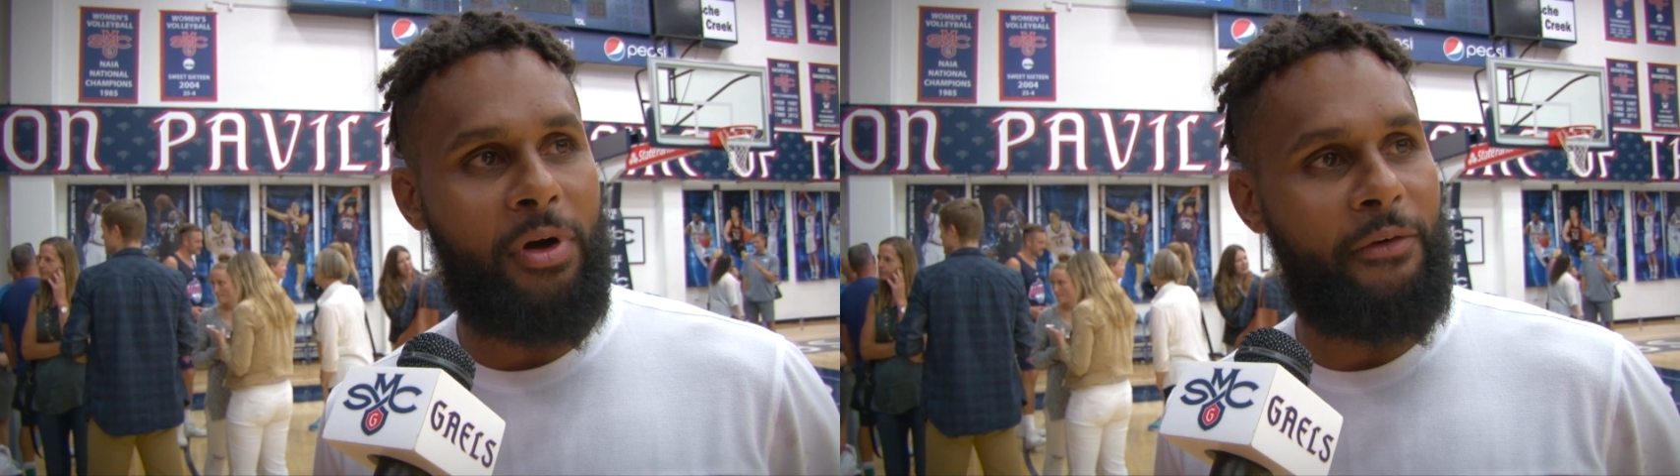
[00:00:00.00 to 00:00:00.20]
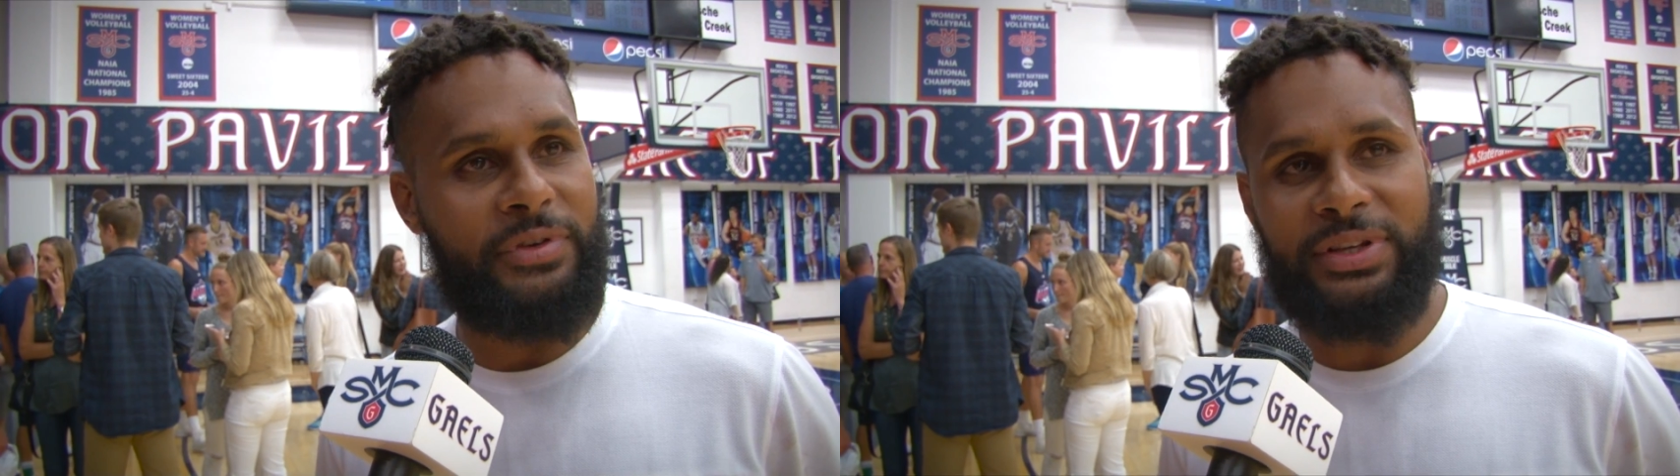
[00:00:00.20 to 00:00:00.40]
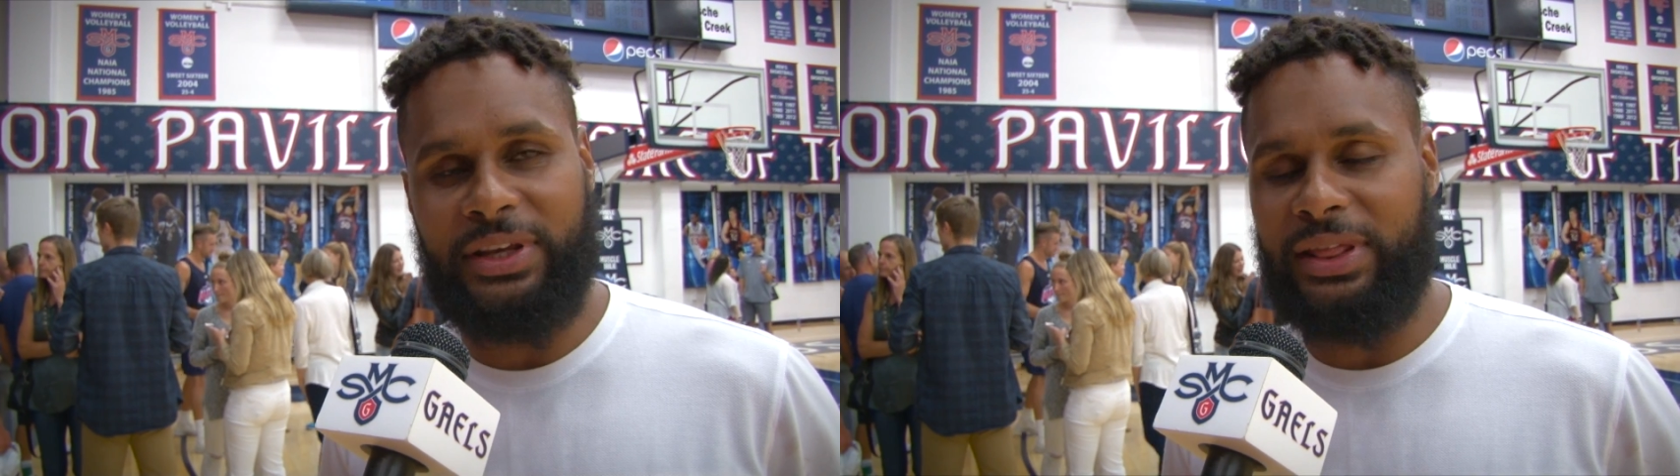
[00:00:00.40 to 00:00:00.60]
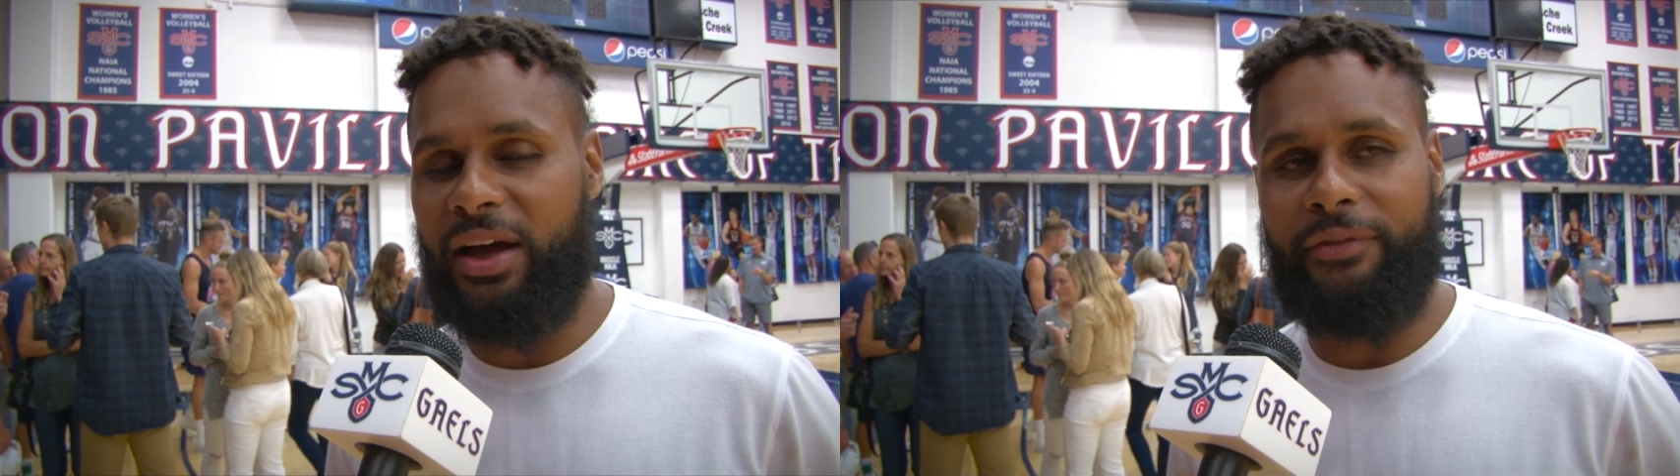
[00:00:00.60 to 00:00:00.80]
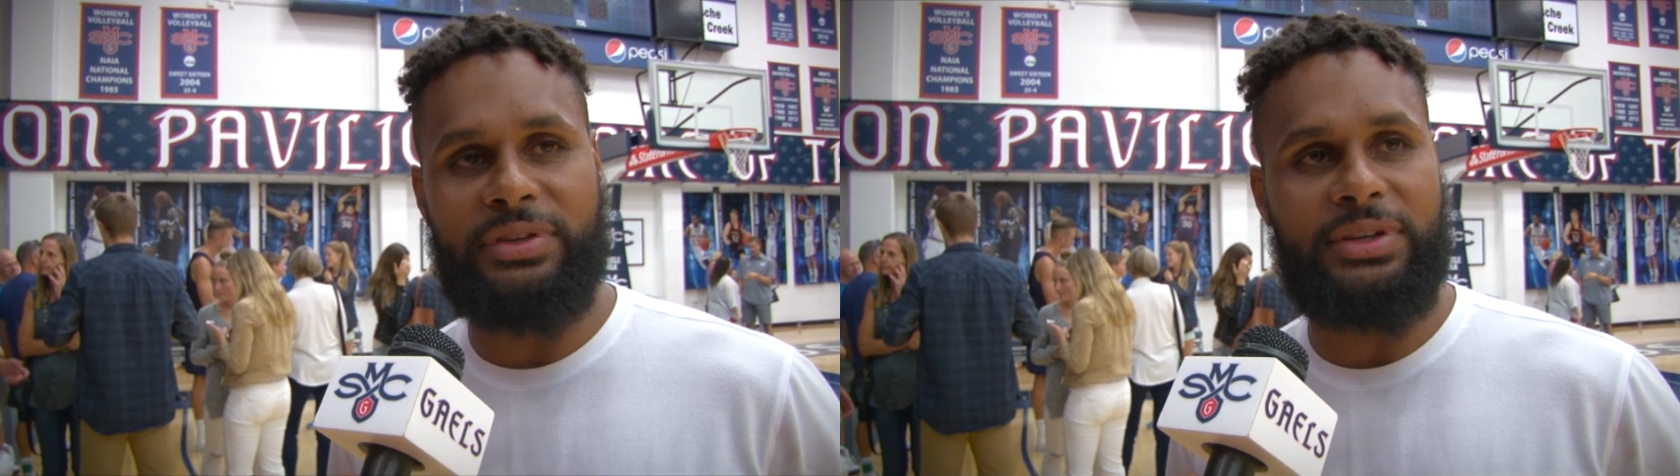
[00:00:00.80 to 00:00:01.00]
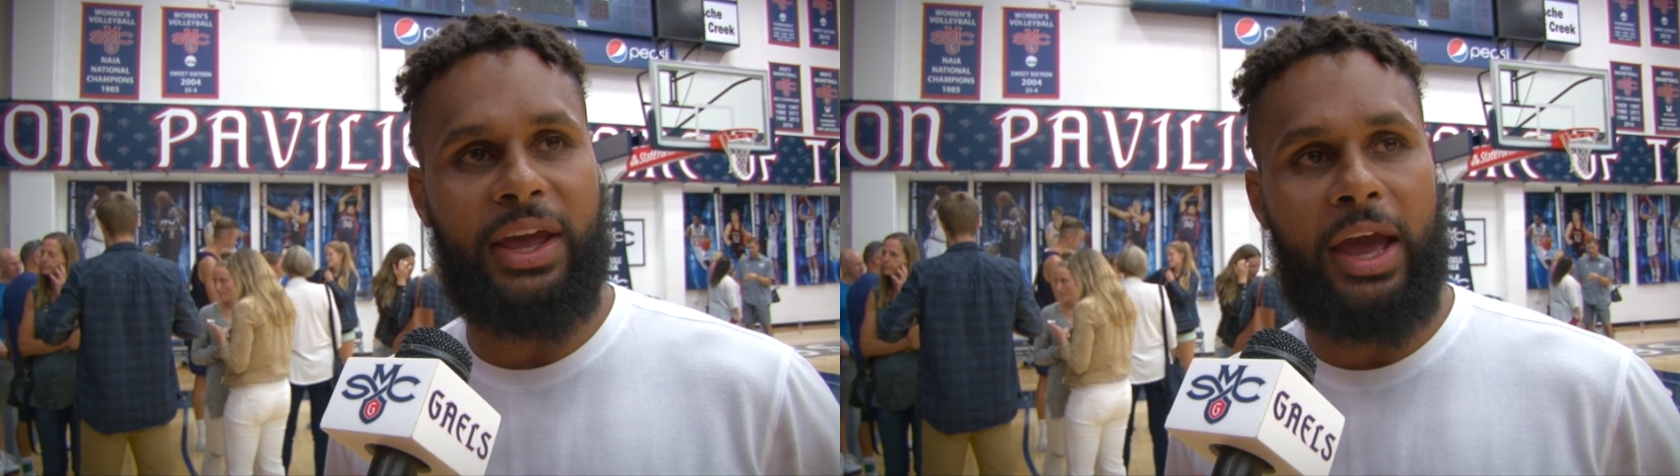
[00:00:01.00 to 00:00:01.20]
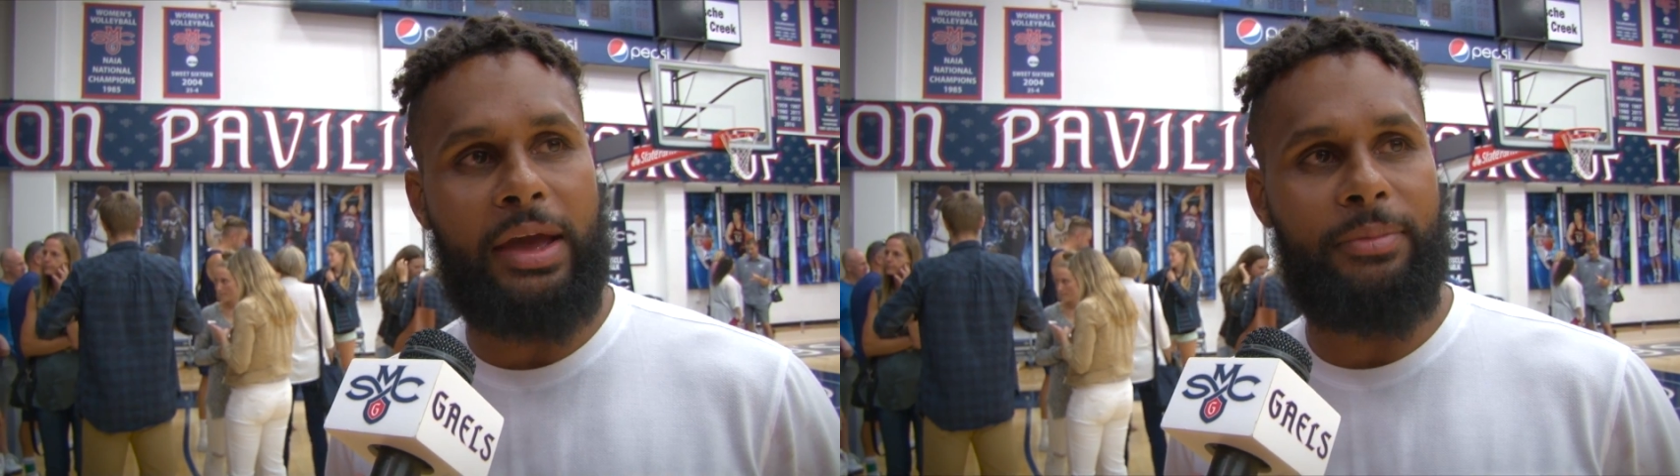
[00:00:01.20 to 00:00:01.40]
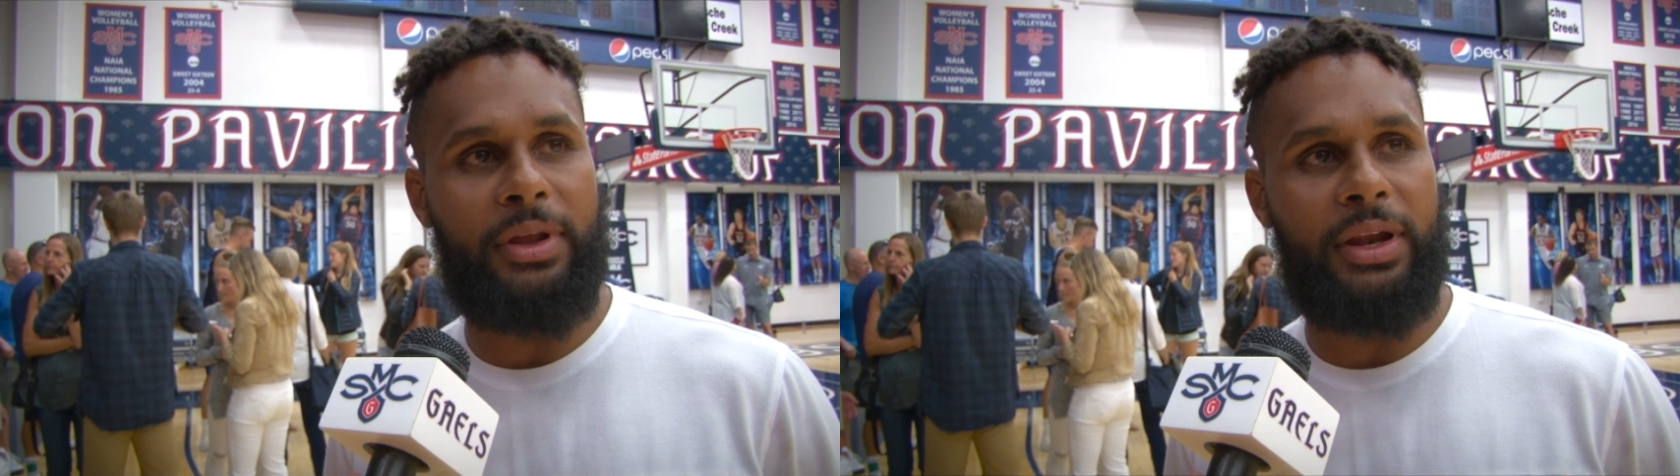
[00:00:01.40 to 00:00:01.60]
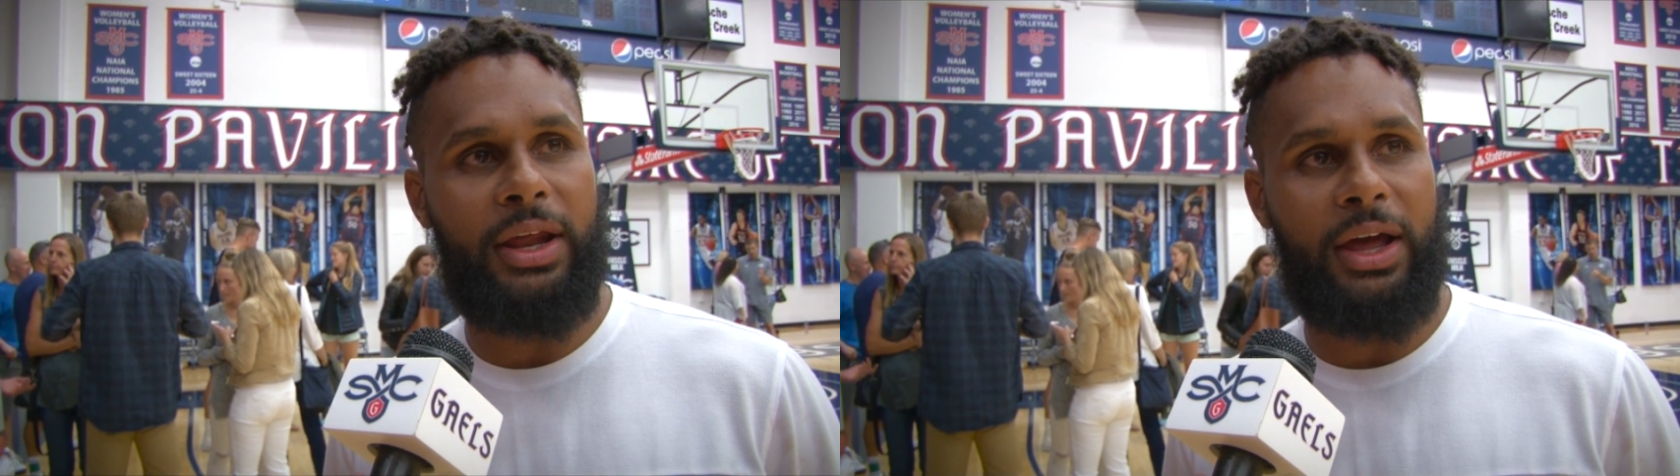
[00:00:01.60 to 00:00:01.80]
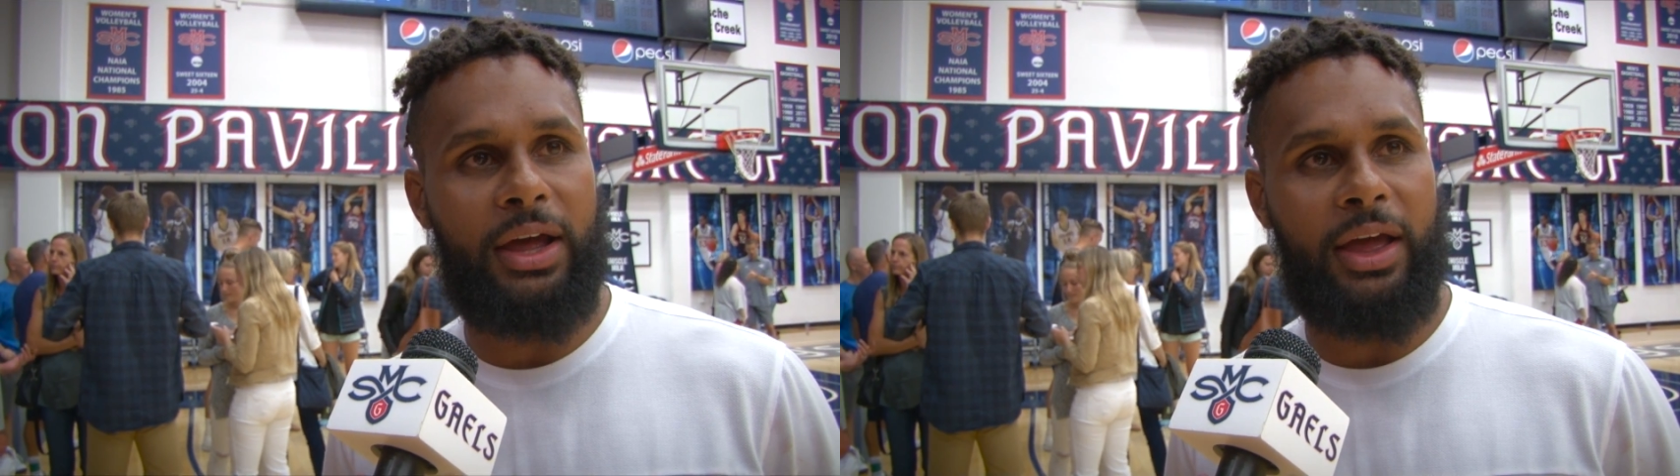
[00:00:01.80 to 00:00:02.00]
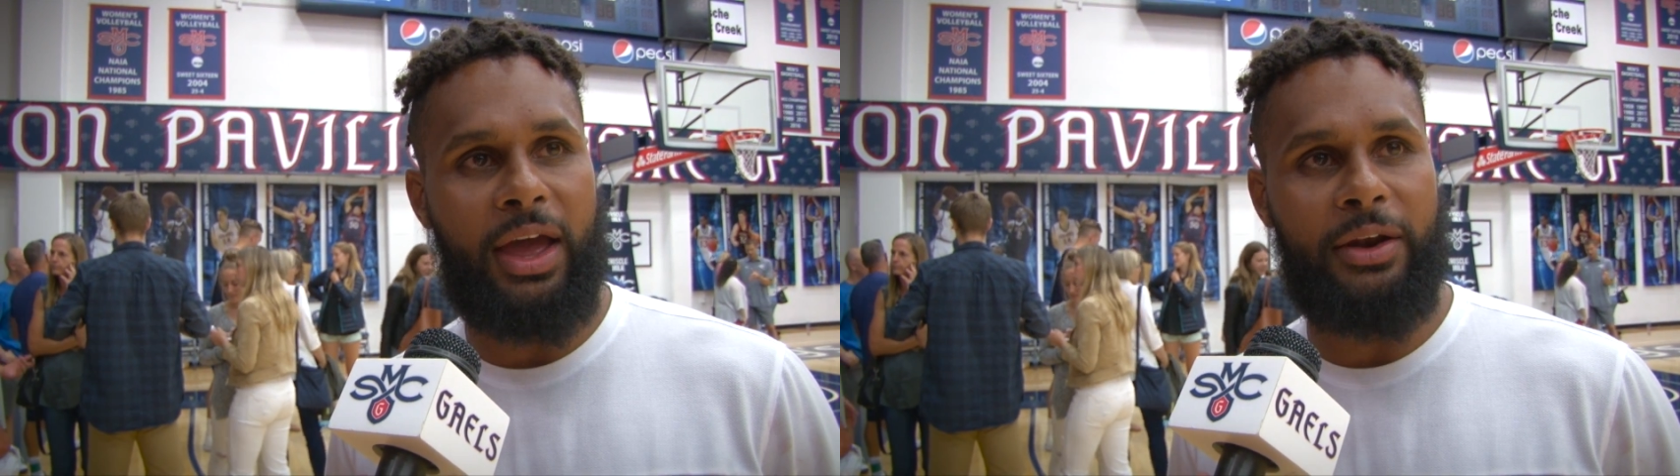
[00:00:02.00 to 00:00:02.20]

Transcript: obviously, love his game and uh,